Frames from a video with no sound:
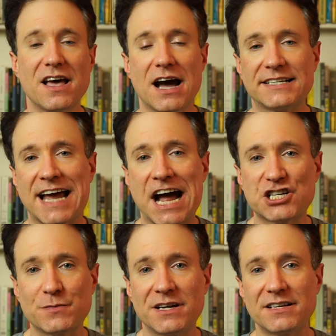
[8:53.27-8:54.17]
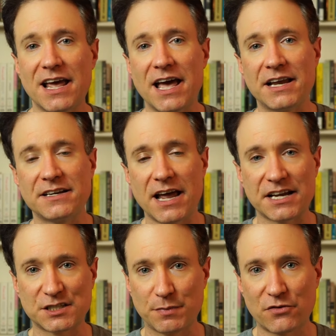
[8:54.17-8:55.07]
attachment and
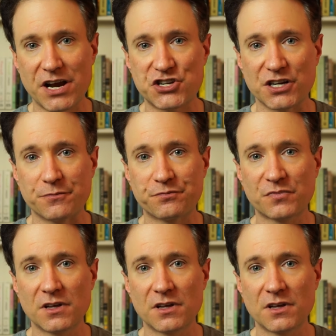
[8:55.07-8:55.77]
exploration.